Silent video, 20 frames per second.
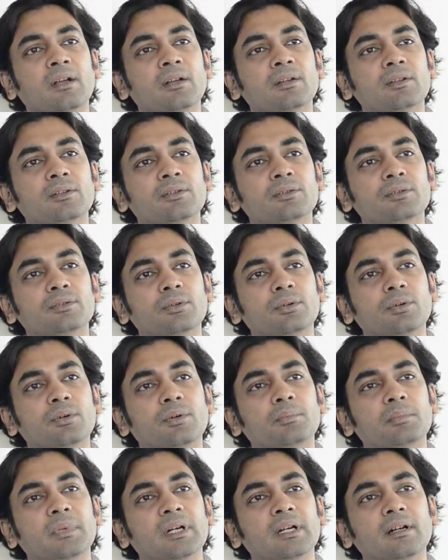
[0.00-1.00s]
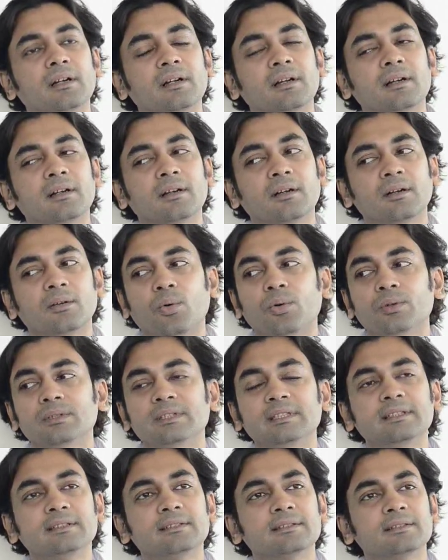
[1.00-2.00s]
So all
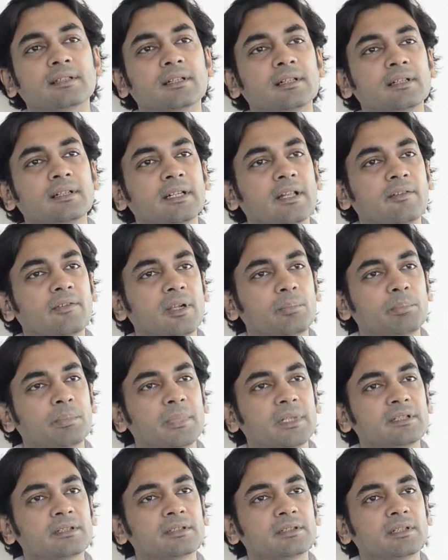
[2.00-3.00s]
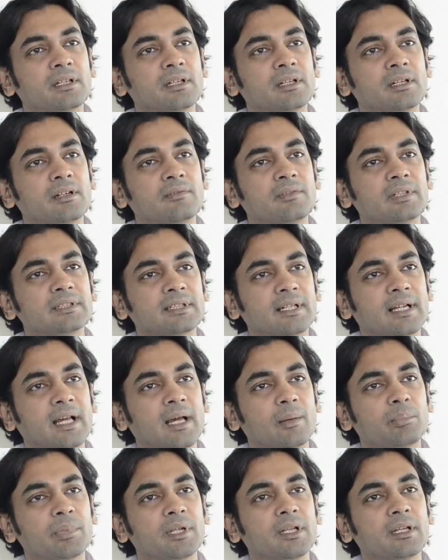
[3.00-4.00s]
these developments which are
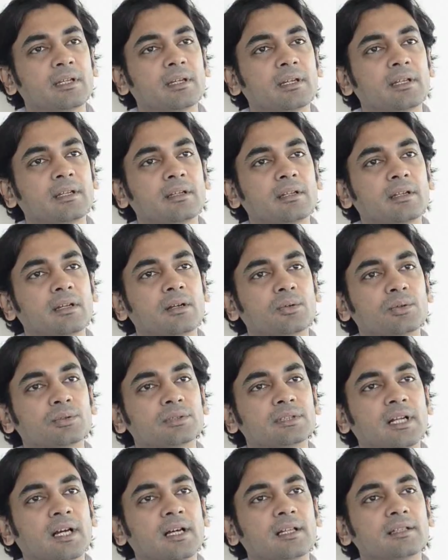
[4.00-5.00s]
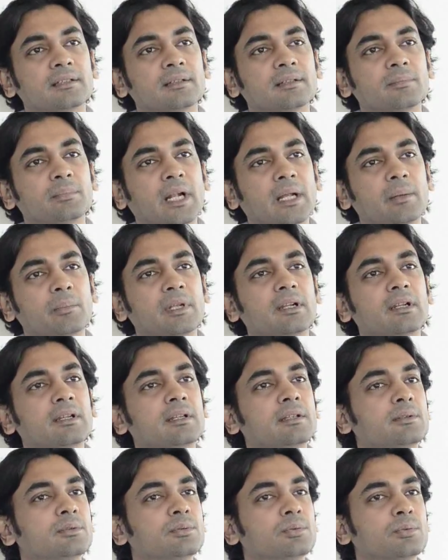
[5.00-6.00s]
happening in Gujarat,
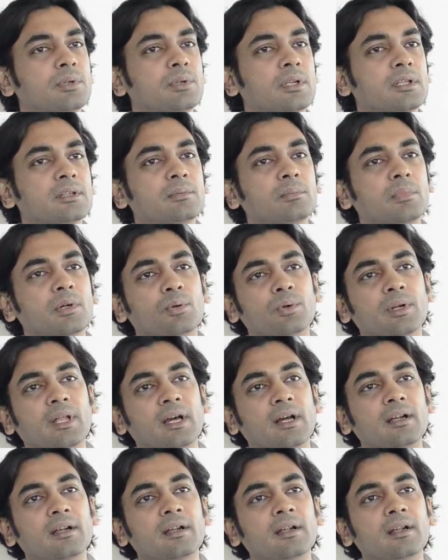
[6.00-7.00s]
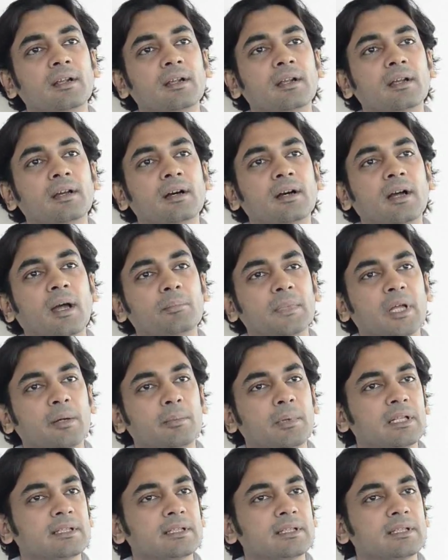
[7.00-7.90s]
primarily Surat, Baroda, Ahmedabad